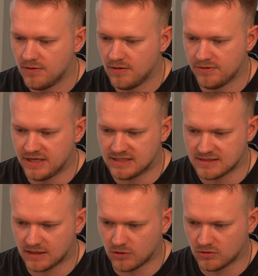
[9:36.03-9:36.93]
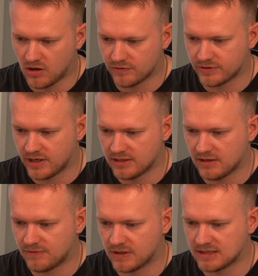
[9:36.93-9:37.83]
This is a good content
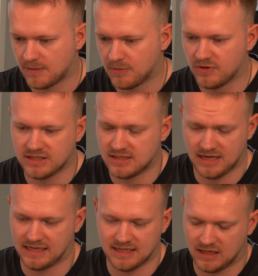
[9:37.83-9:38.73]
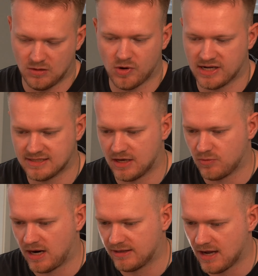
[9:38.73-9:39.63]
idea, for example. This is exactly what I said
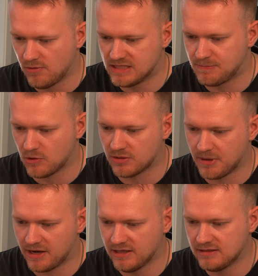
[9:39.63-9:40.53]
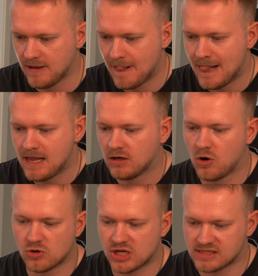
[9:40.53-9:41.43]
right now. We spoke about it.
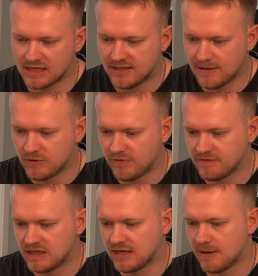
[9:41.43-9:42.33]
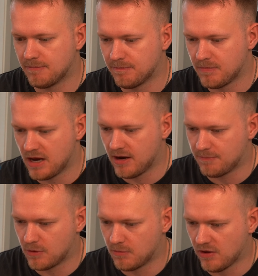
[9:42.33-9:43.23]
Coaches at 10 to
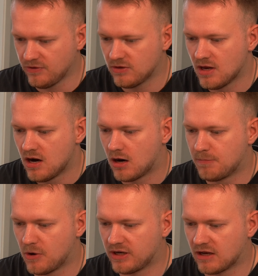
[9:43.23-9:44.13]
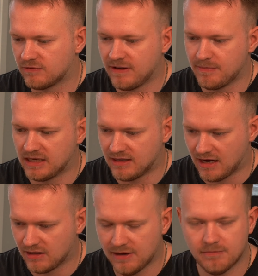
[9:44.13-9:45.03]
15K per month are burning out filming
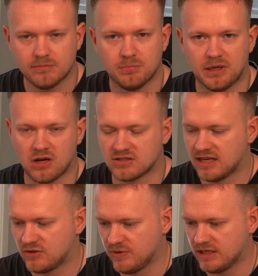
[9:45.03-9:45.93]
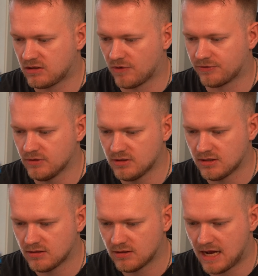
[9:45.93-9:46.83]
daily because they treat content
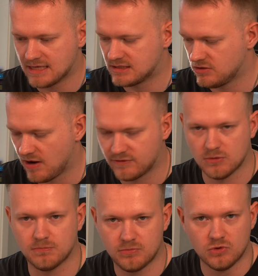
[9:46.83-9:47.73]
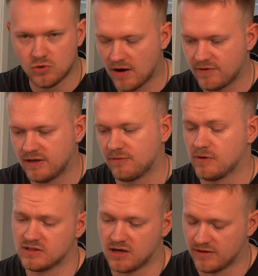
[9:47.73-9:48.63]
as you have to do everything
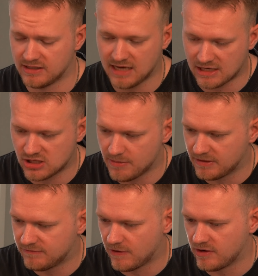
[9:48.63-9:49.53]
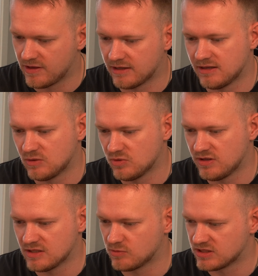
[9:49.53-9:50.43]
from the start. It's actually a bit funny that
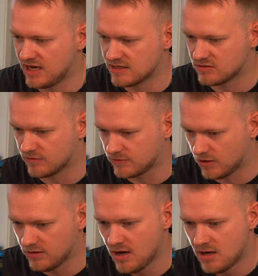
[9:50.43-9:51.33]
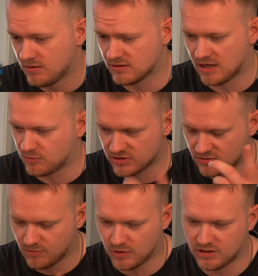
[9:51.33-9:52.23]
this was the answer of Claude, because that was
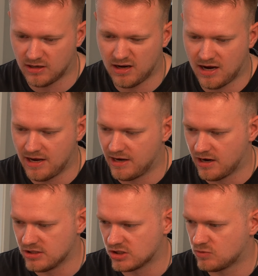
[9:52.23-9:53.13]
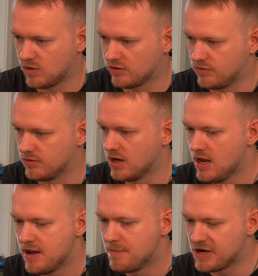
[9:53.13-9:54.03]
what I just walked through.
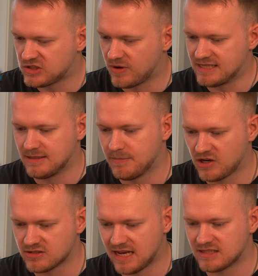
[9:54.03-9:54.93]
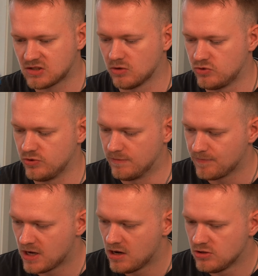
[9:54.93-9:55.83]
But it's crazy because that's so true.
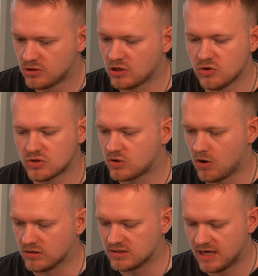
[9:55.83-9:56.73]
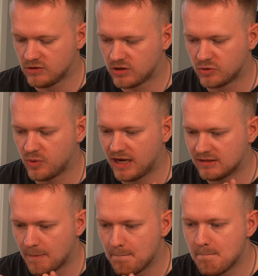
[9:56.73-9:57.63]
You could use calls and you could
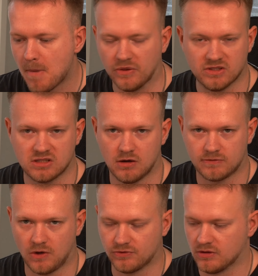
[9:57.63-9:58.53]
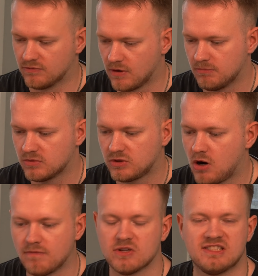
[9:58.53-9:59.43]
create months of content from
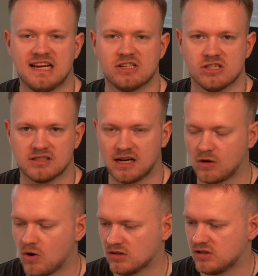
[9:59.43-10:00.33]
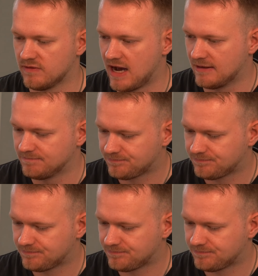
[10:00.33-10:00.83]
conversations and calls you've had.